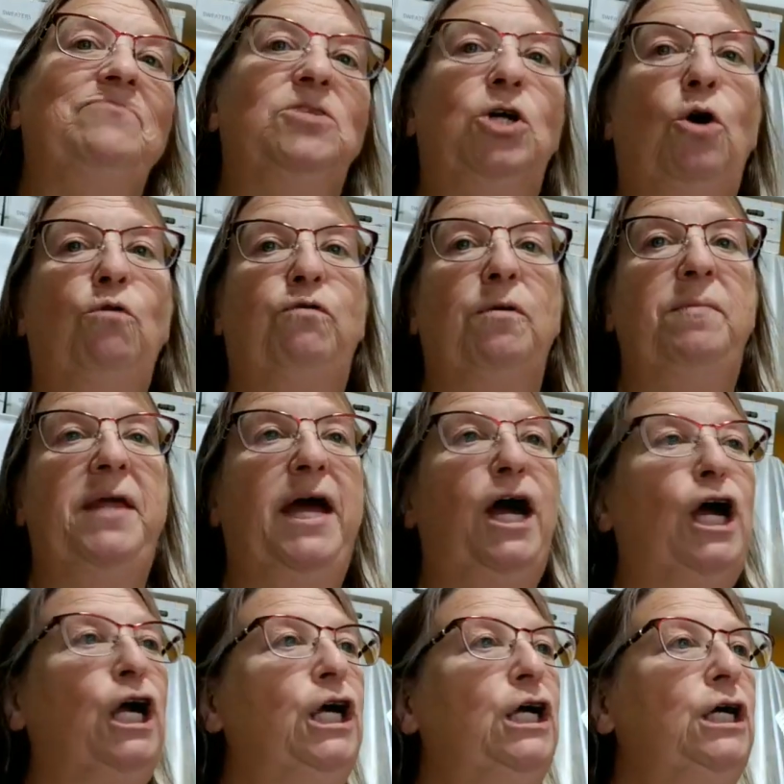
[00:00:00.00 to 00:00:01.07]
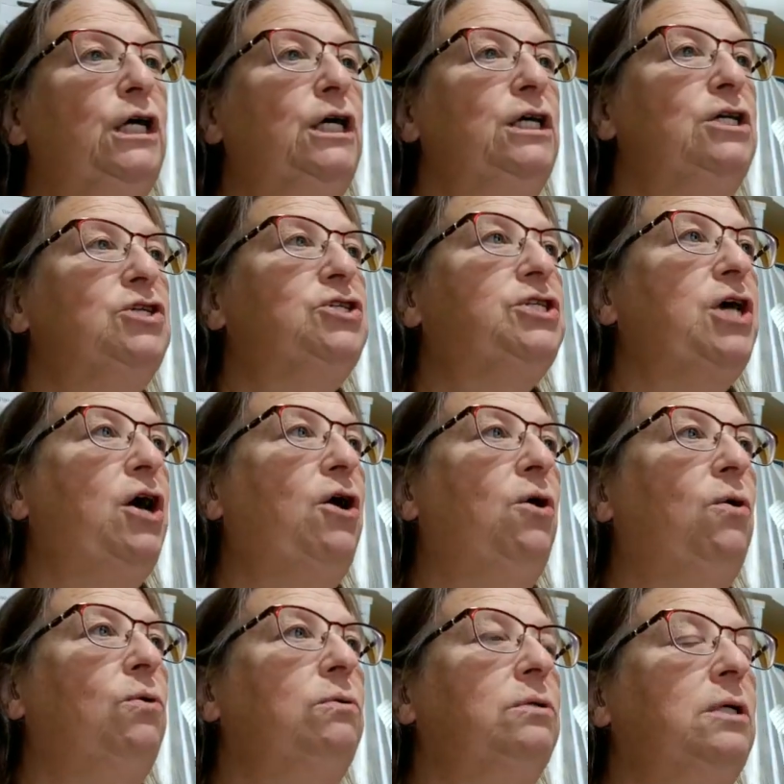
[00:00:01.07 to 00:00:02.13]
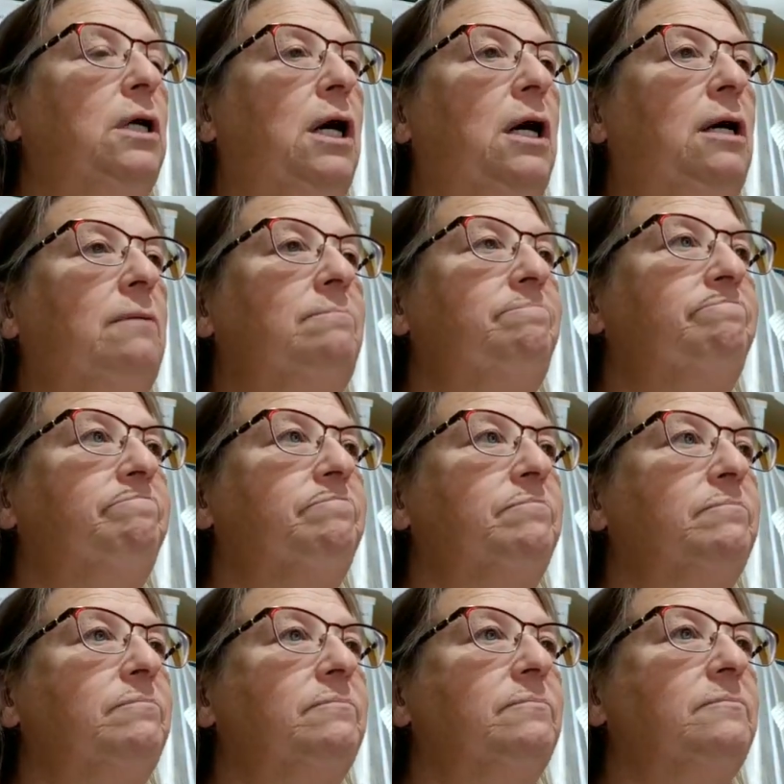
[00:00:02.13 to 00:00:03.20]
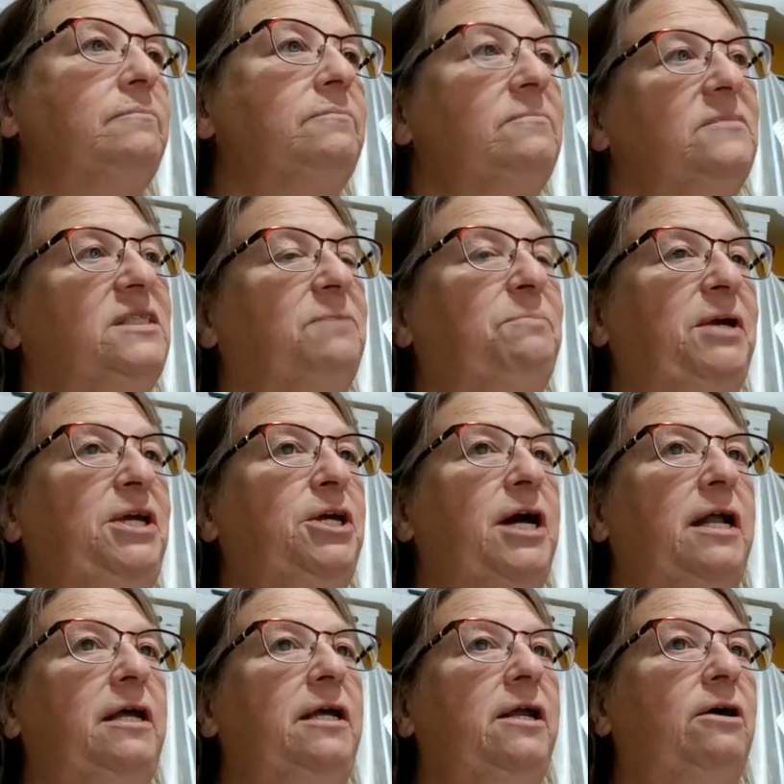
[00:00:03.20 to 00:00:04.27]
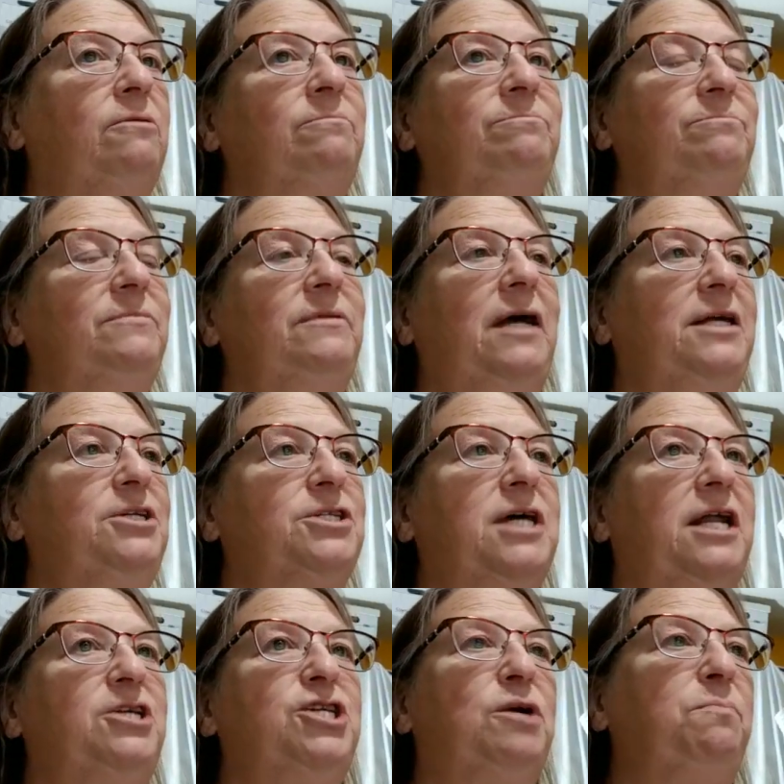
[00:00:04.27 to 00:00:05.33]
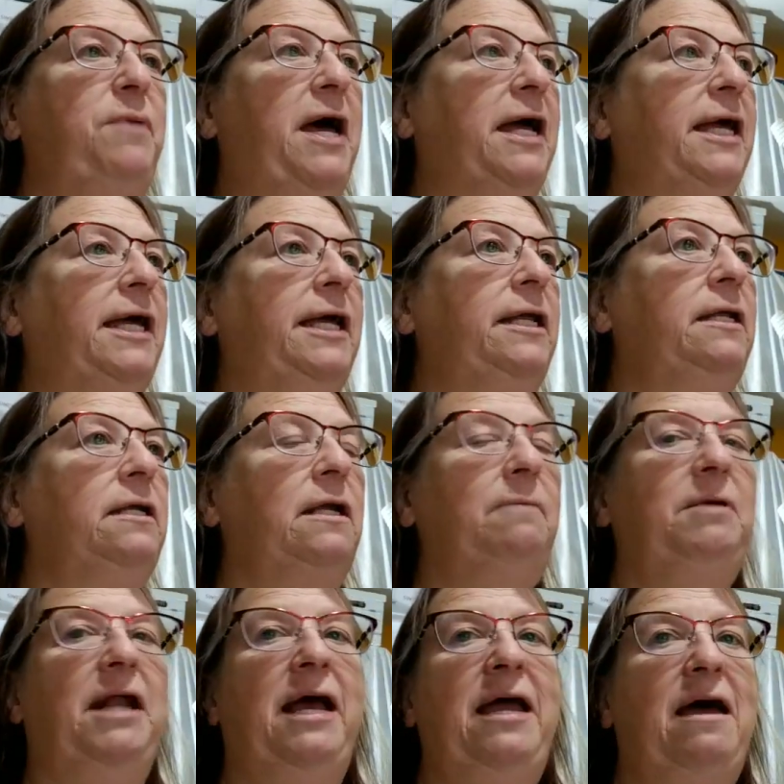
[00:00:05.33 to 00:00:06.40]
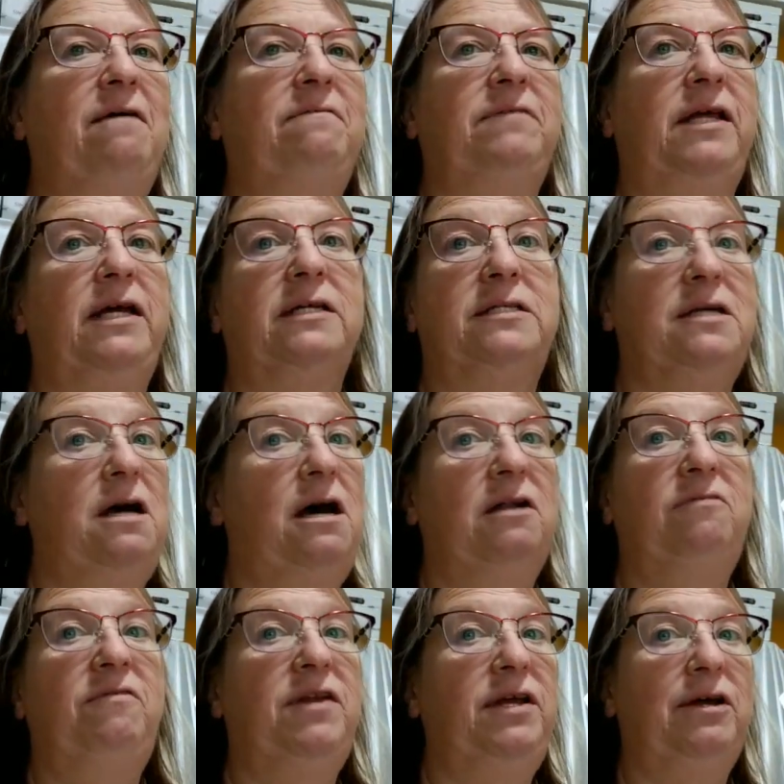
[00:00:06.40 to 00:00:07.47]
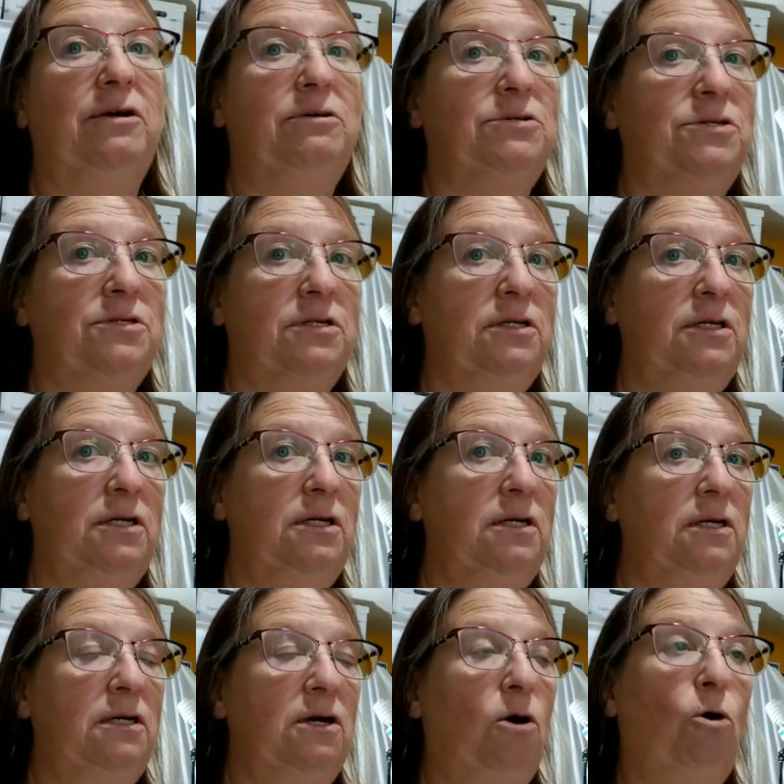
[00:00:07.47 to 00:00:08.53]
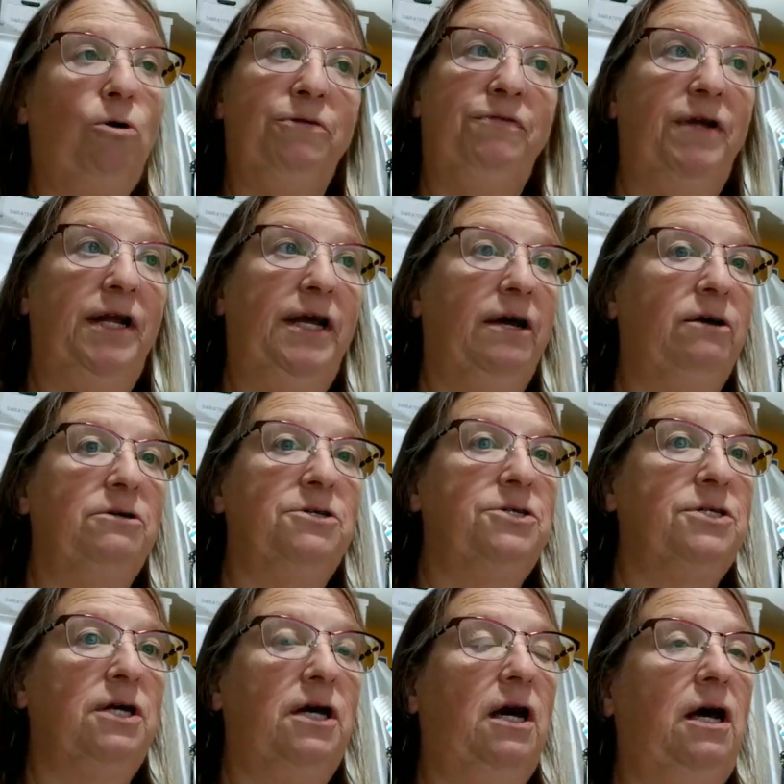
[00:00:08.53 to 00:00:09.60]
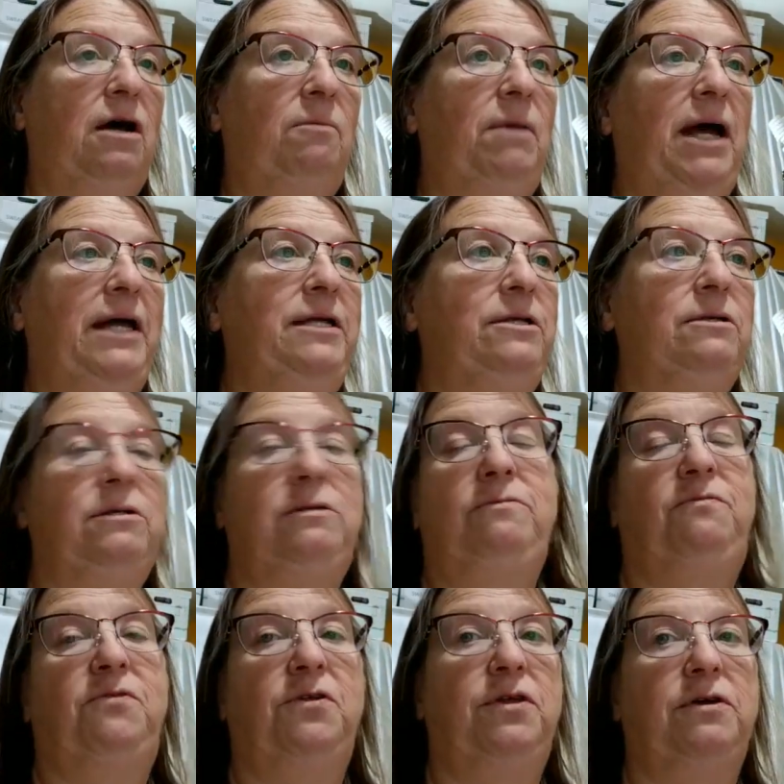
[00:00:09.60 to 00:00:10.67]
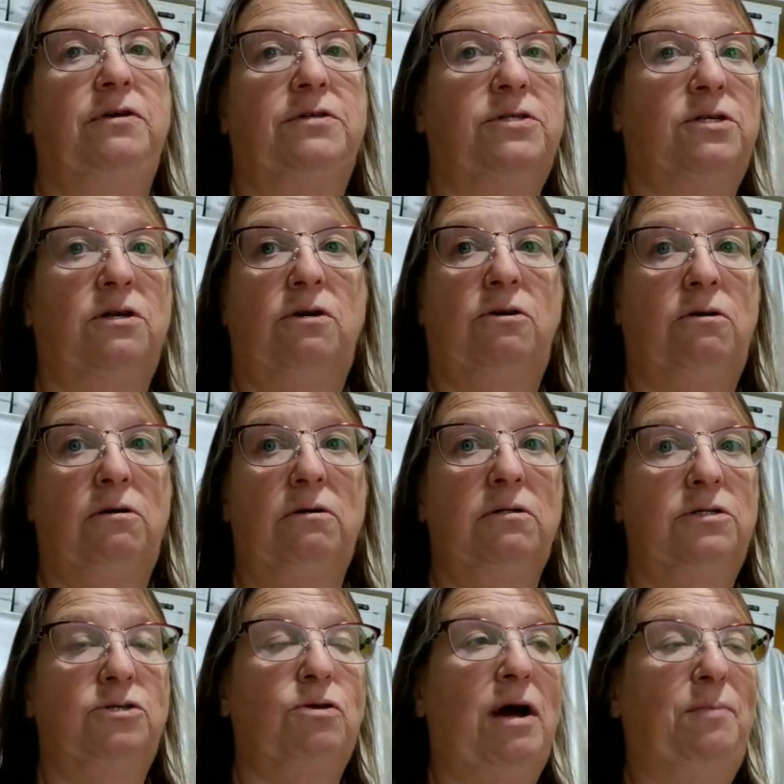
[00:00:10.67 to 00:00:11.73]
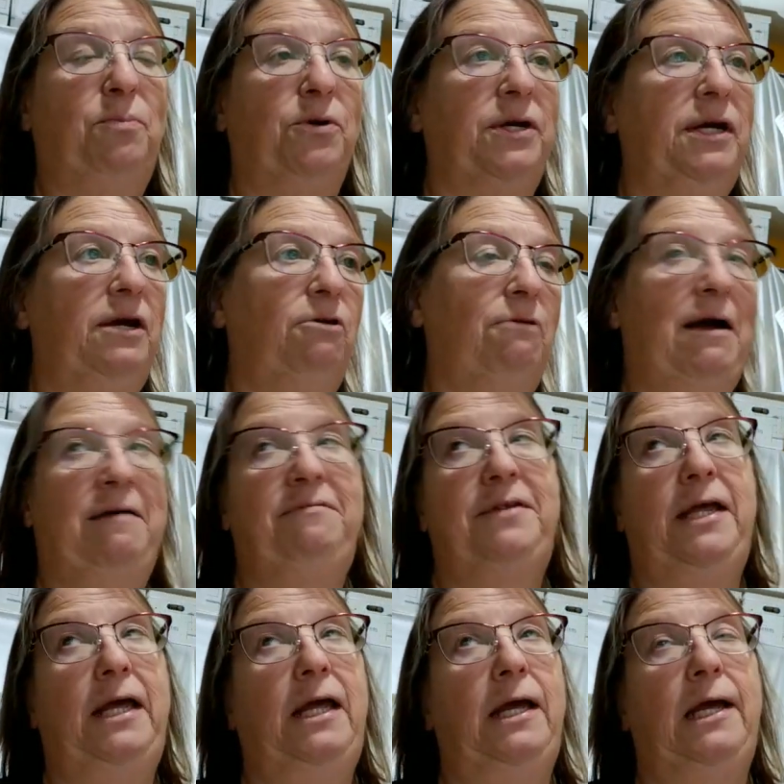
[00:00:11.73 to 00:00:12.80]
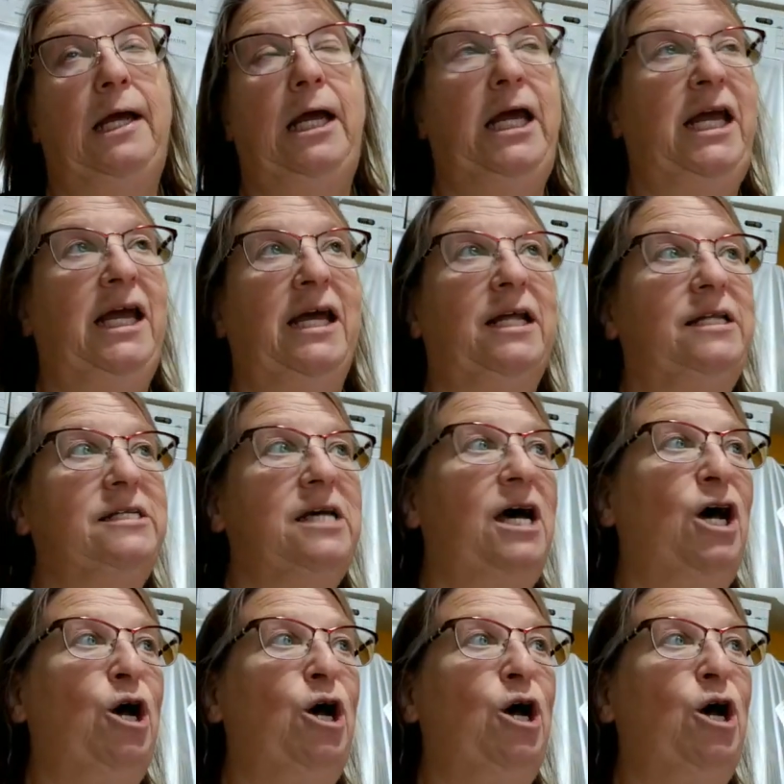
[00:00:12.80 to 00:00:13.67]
go from there. So, but you gotta, I just gotta jump back in. I mean, I have like a ton of videos, old videos, for this scrapbooking, crafting, and,